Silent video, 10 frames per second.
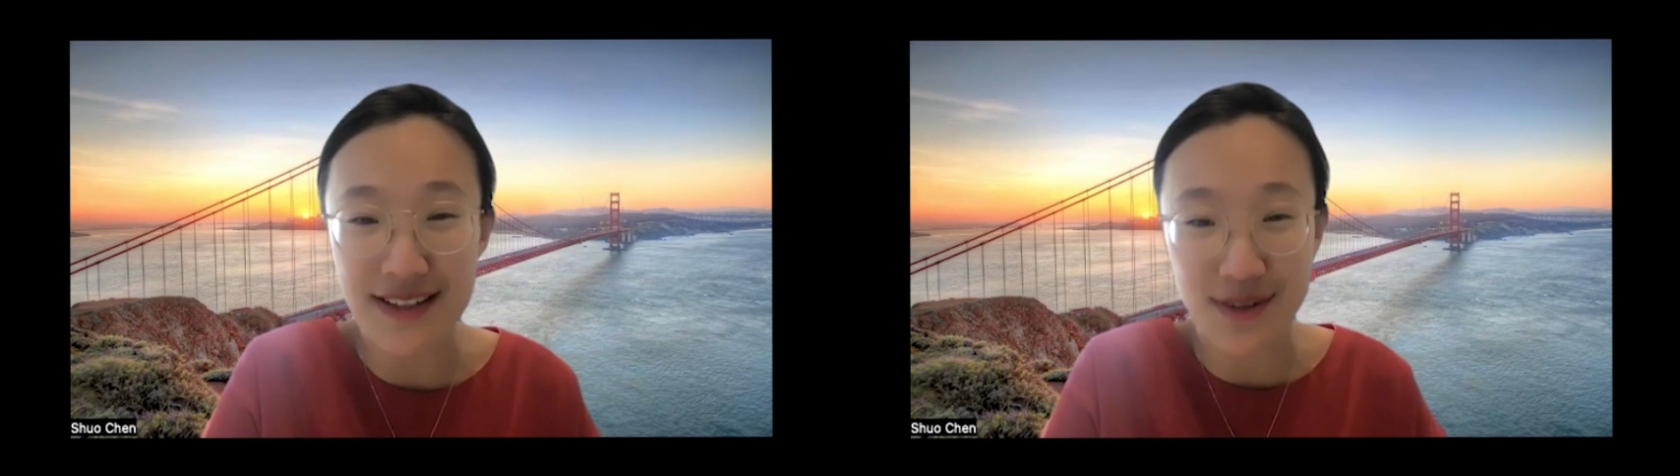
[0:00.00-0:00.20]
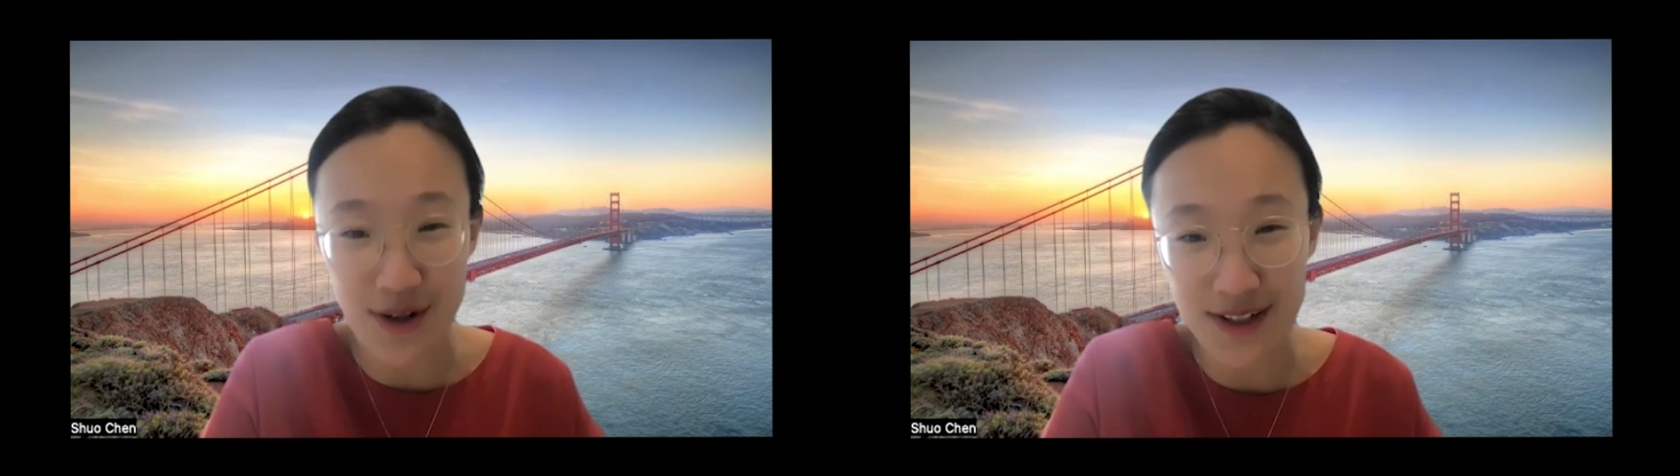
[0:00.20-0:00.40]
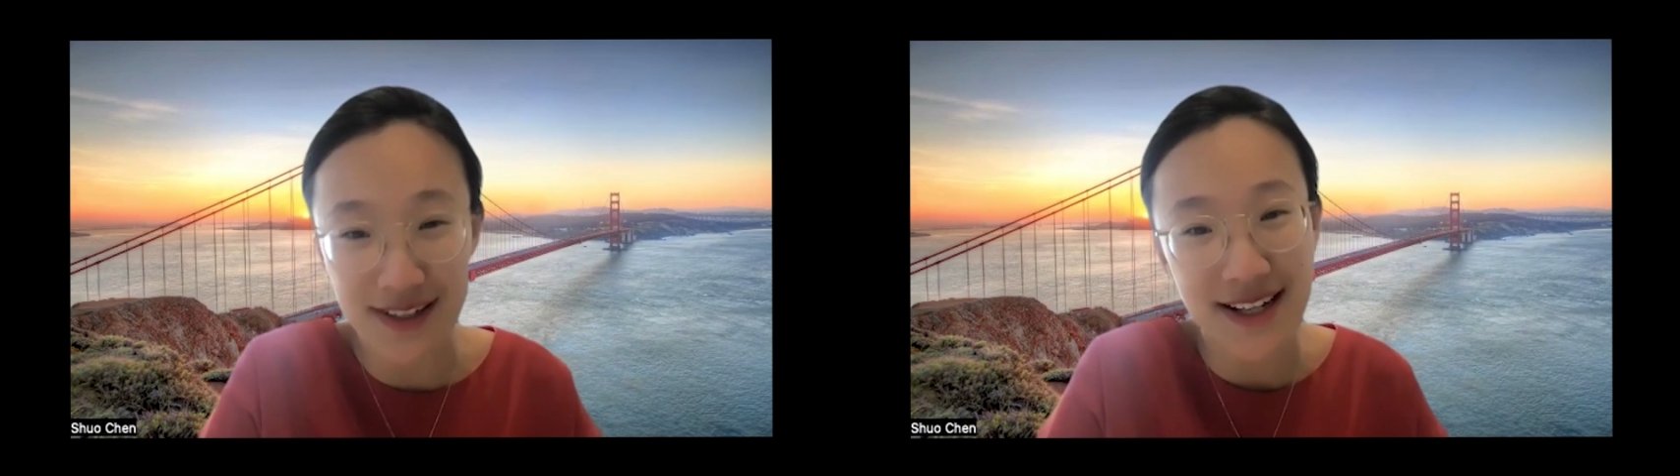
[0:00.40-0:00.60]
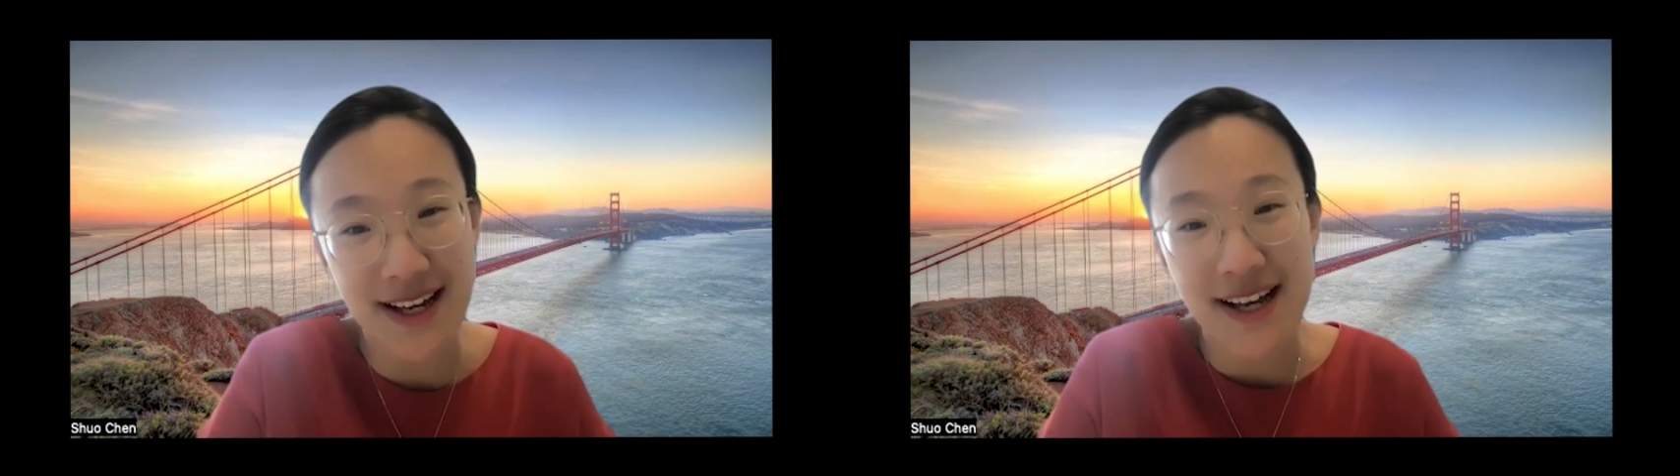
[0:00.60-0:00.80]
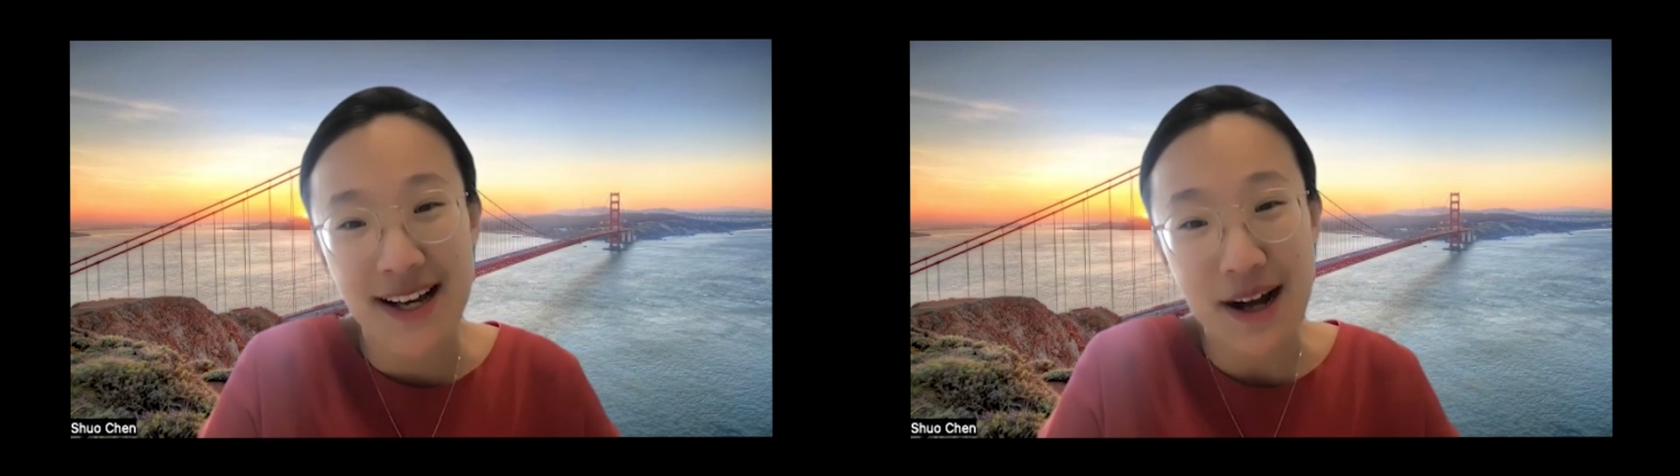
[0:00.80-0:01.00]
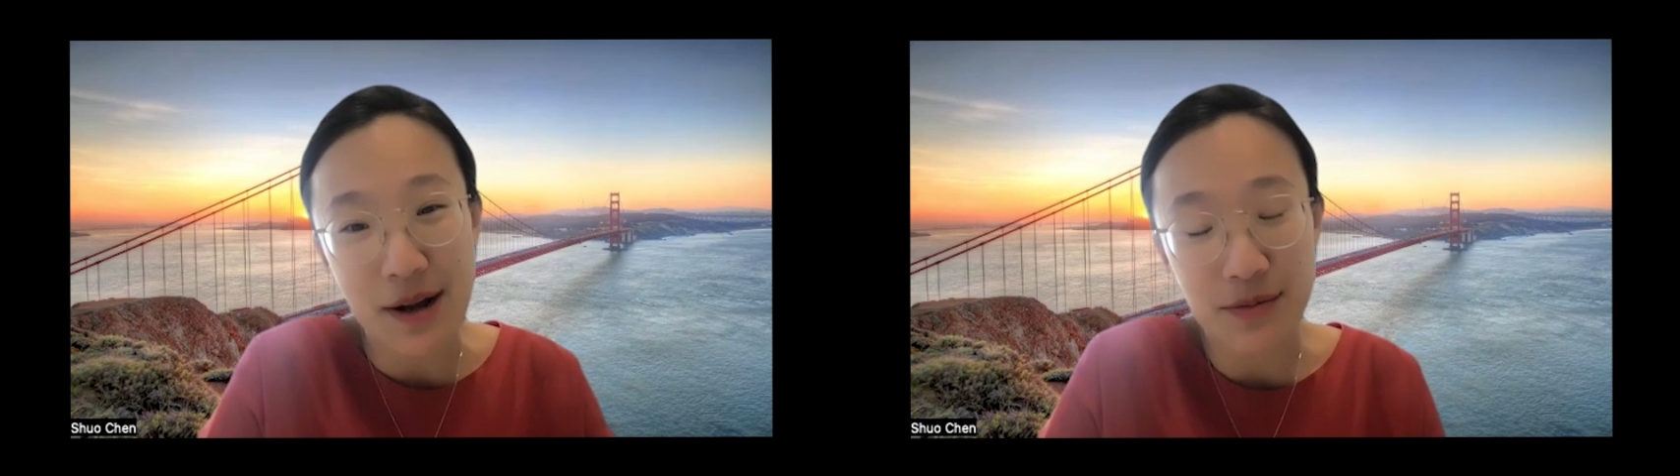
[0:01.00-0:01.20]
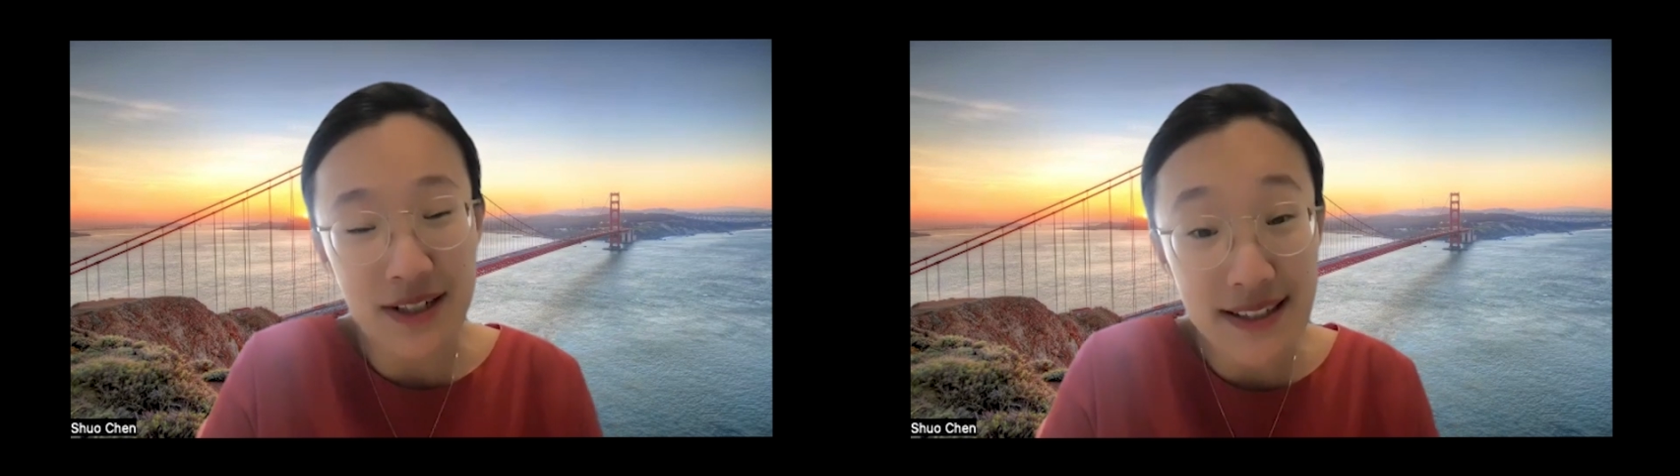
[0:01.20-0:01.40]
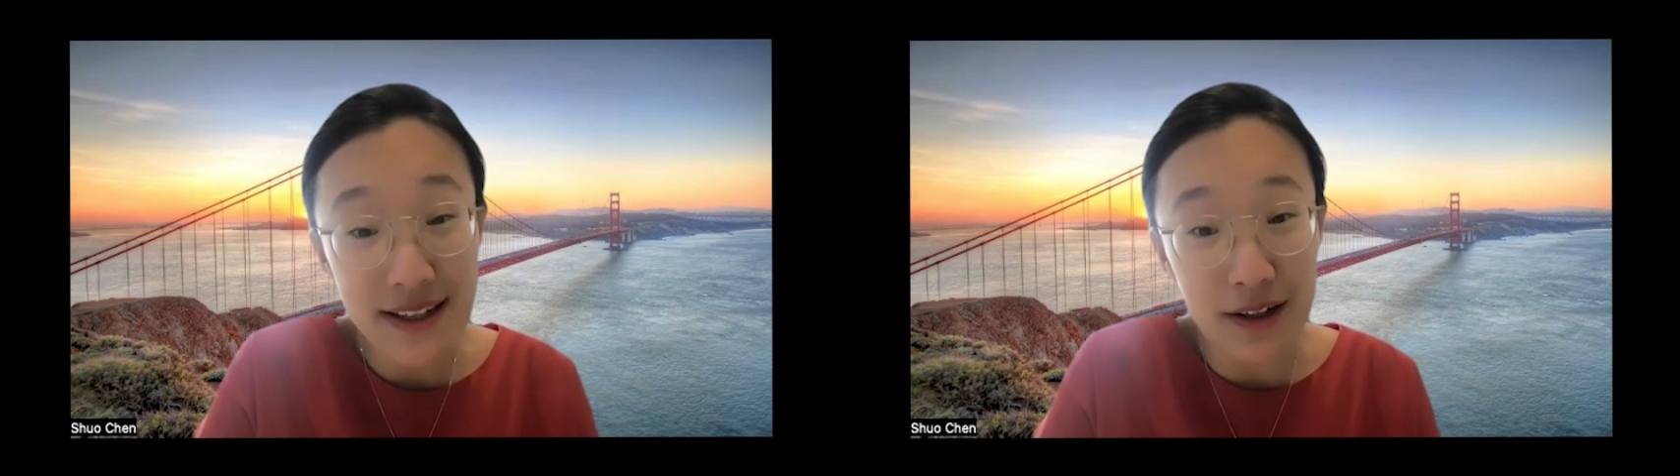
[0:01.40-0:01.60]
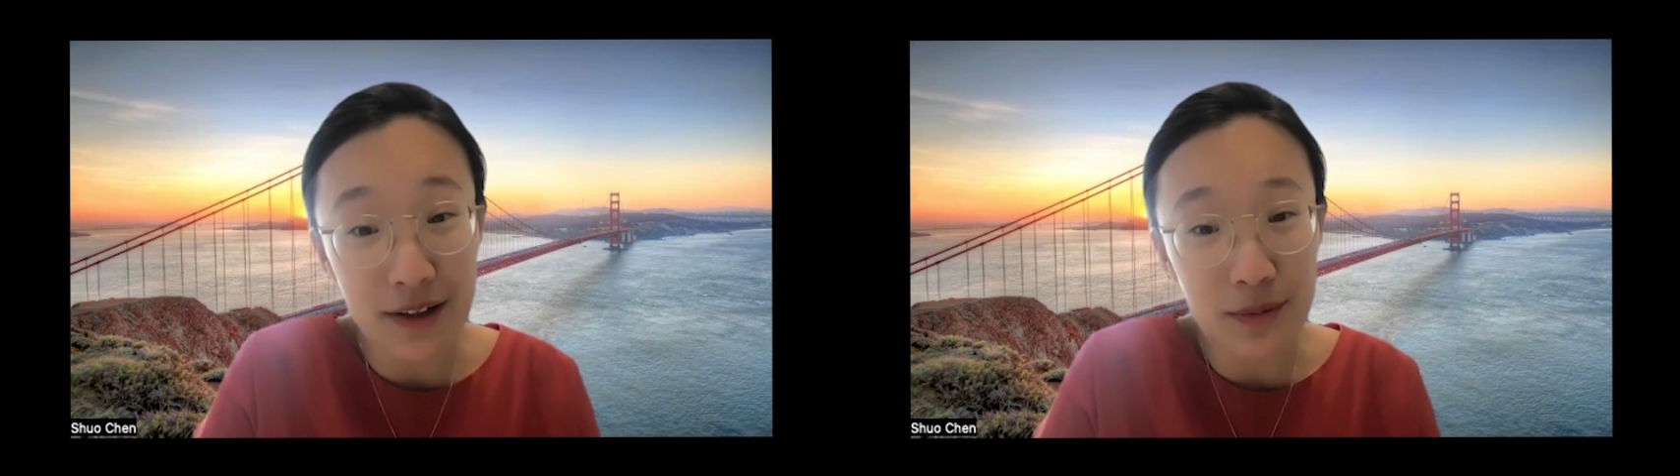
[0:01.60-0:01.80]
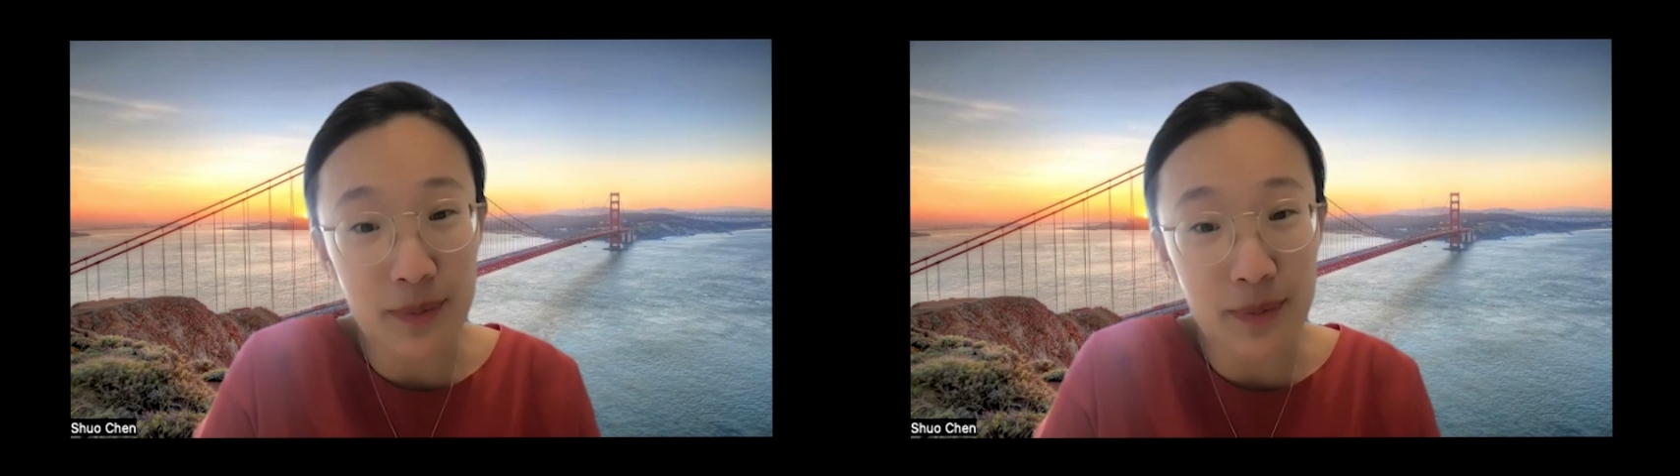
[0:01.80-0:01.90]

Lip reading: started Rescale.